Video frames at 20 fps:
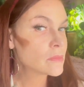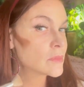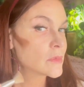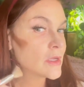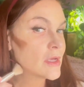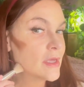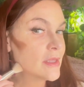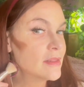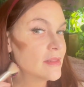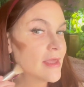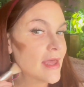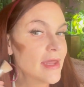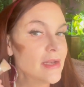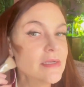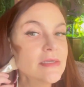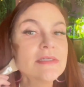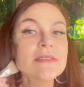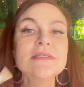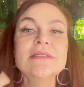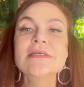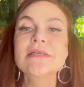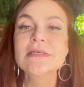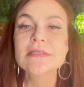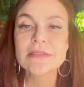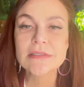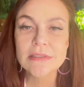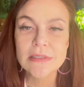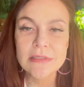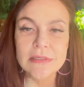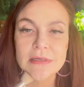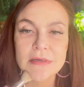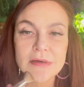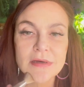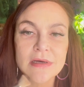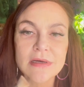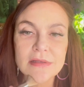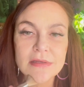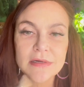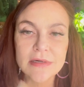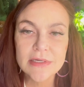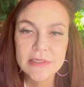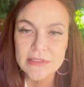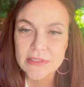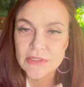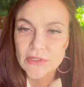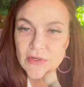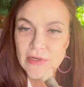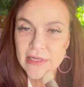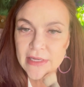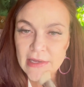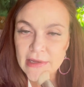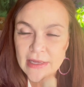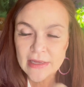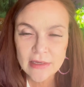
And that is it. All there is to it.